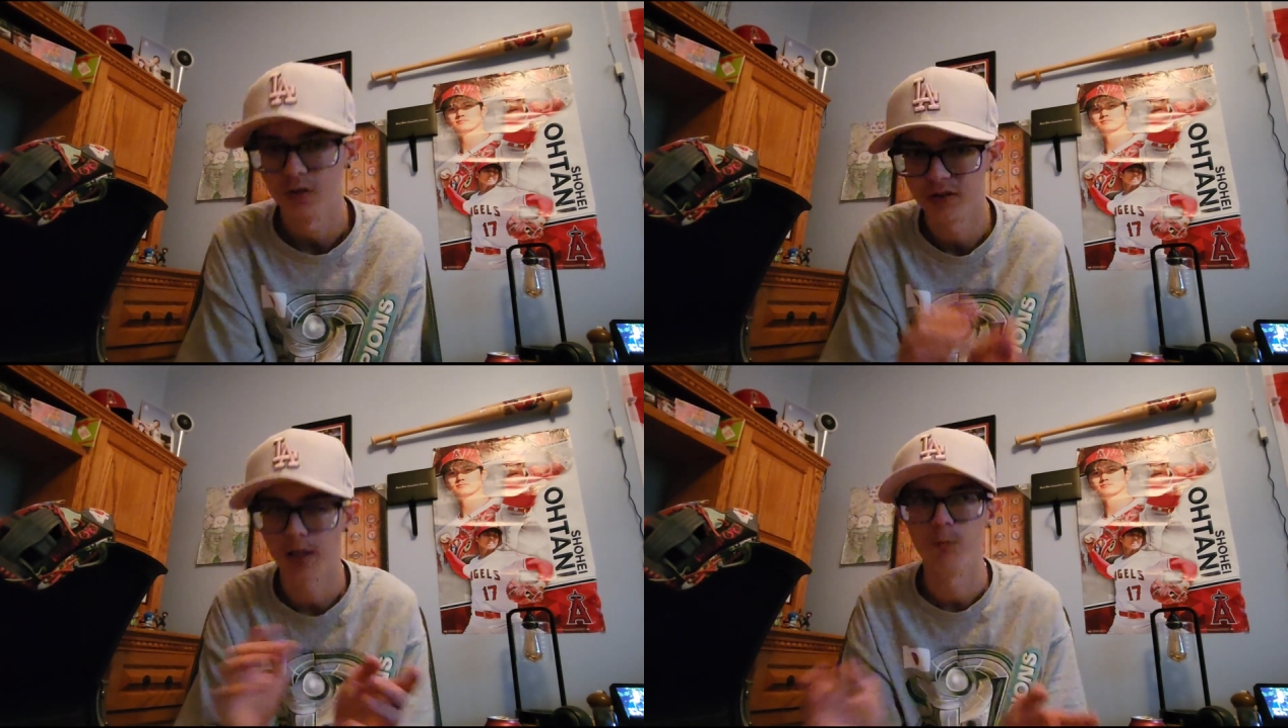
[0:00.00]

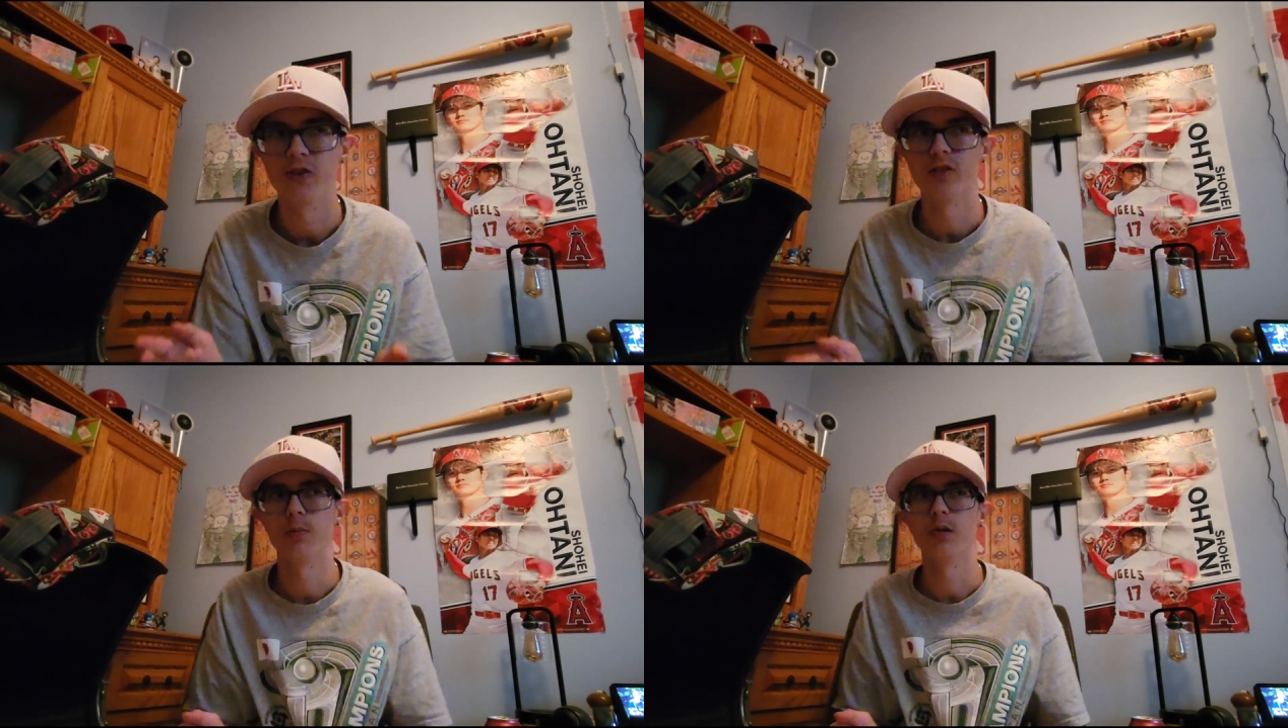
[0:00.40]
this game
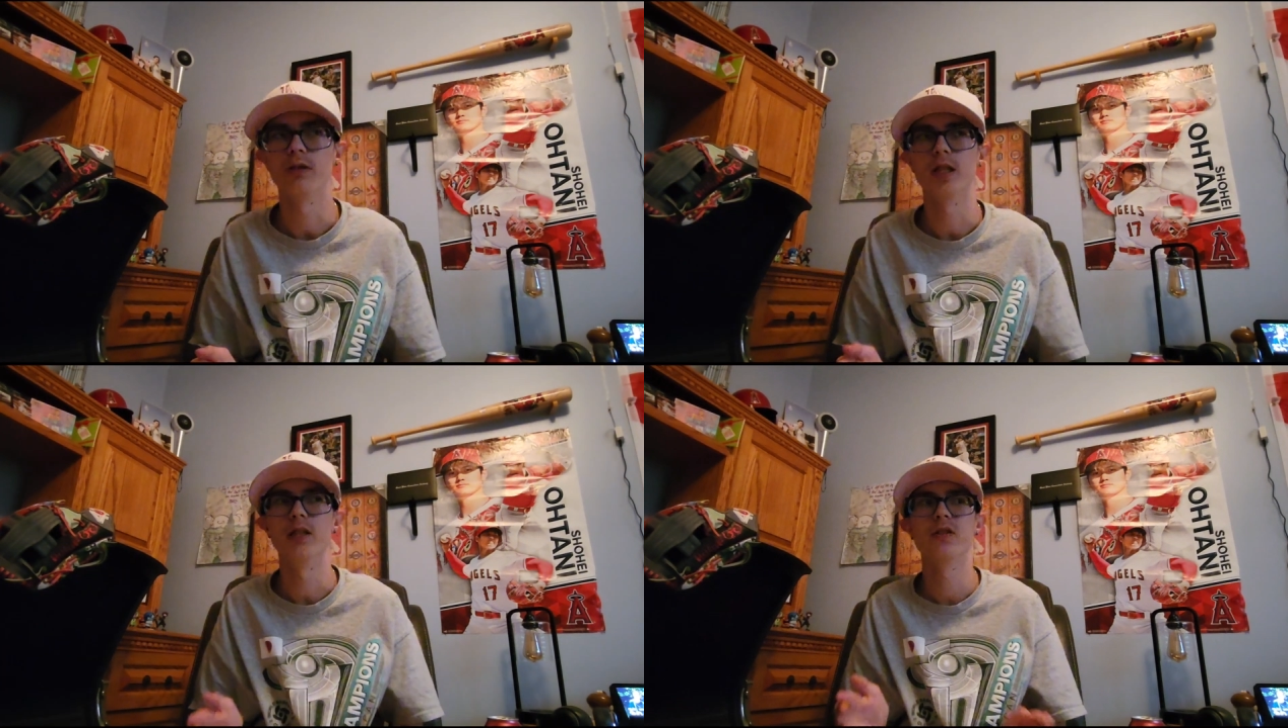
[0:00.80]
was in a
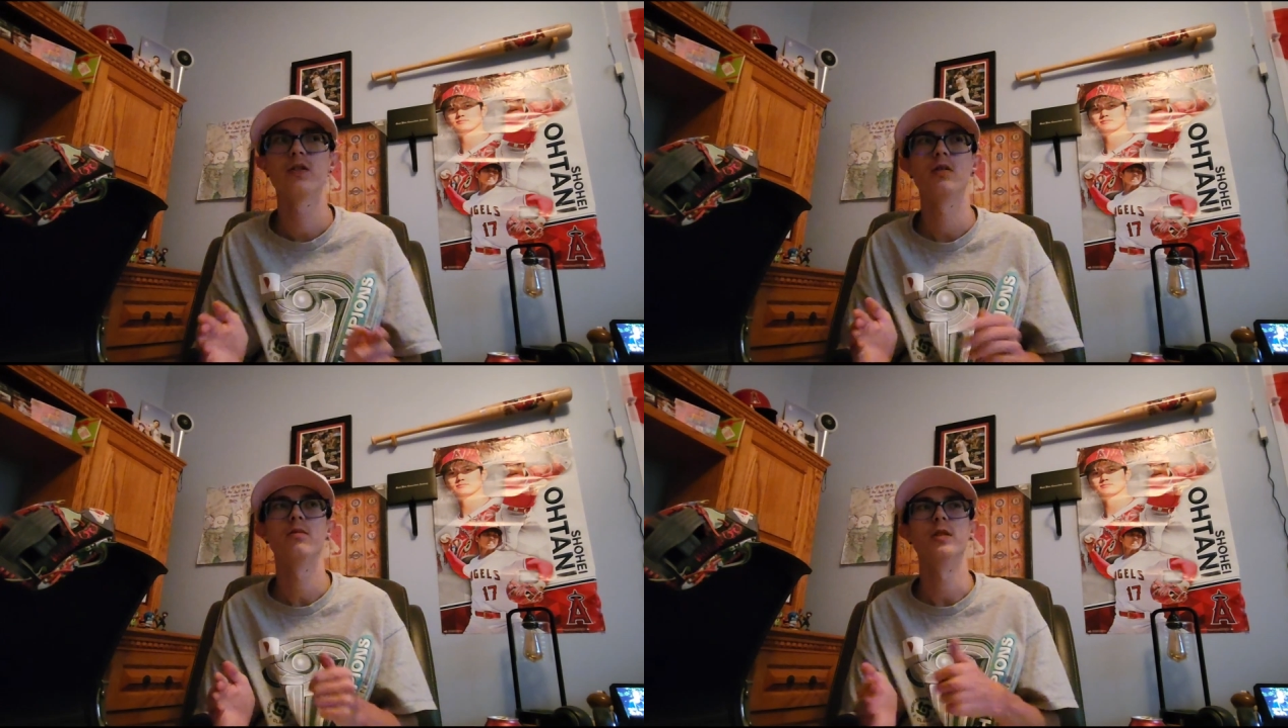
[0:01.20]

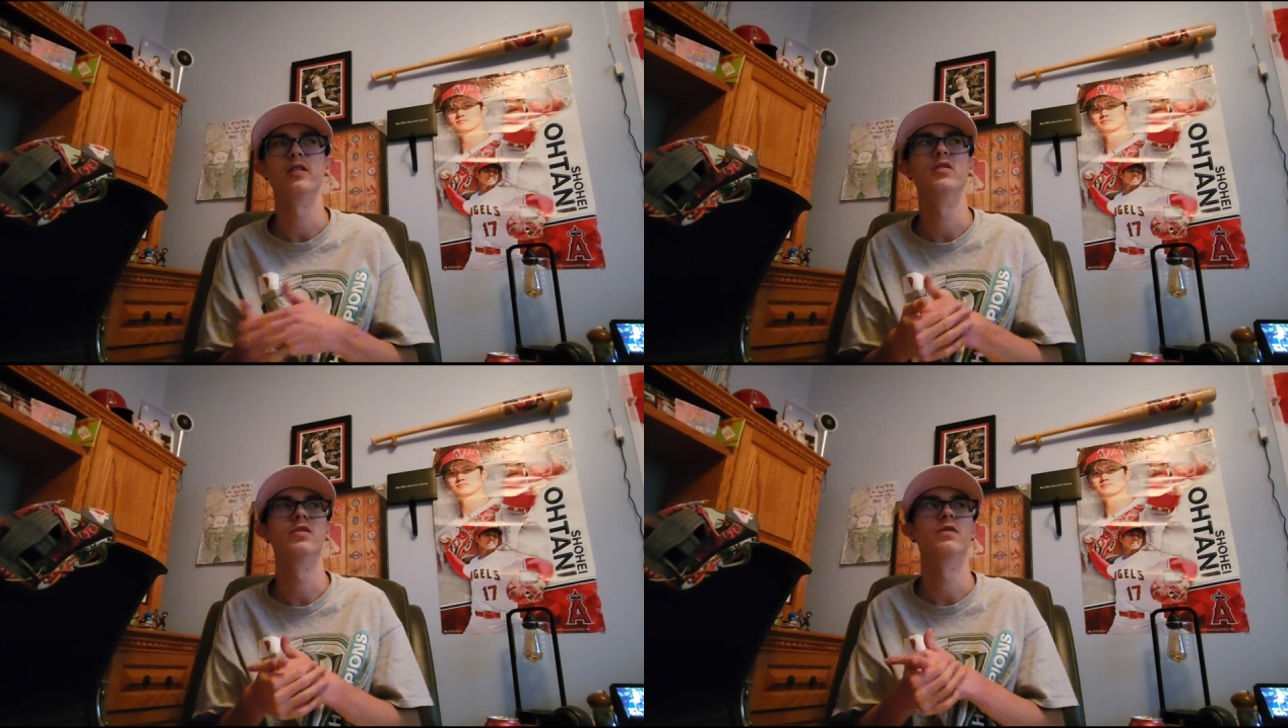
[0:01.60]
protest
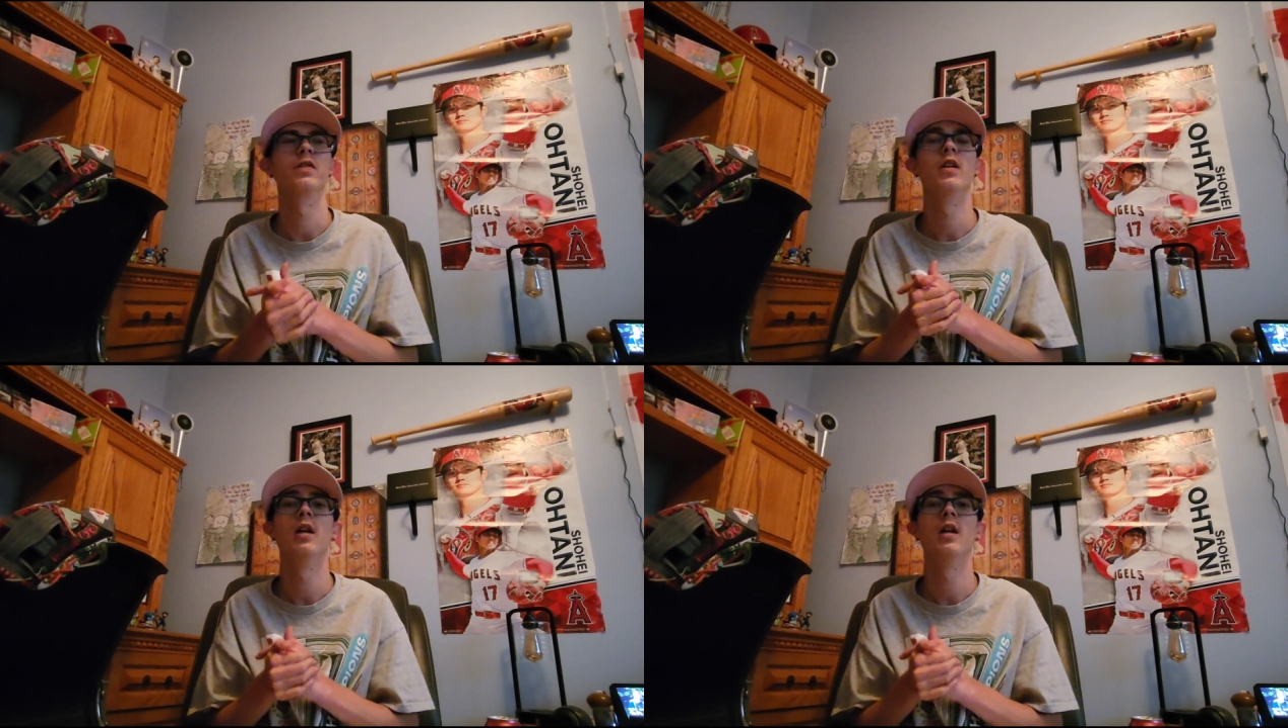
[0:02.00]
because of